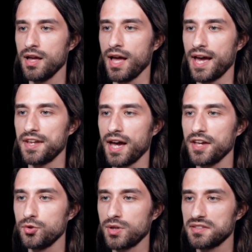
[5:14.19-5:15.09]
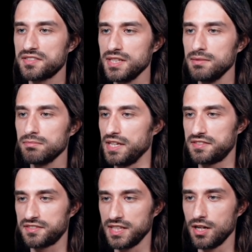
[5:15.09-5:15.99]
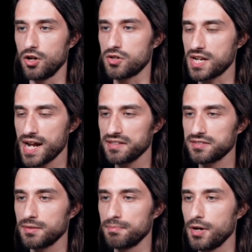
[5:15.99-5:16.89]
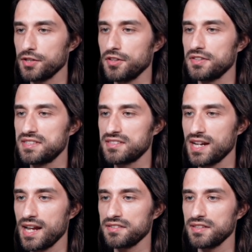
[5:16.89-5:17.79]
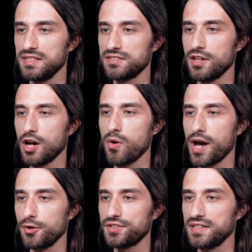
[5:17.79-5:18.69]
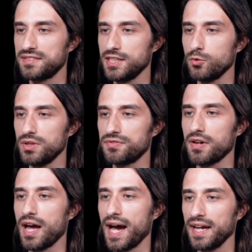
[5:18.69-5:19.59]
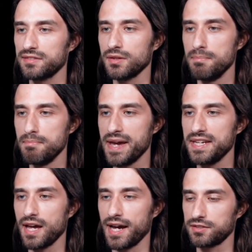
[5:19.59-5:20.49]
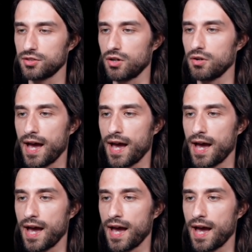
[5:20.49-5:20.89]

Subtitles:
And as you can see, it's still a class, but this class is now annotated with @main_actor.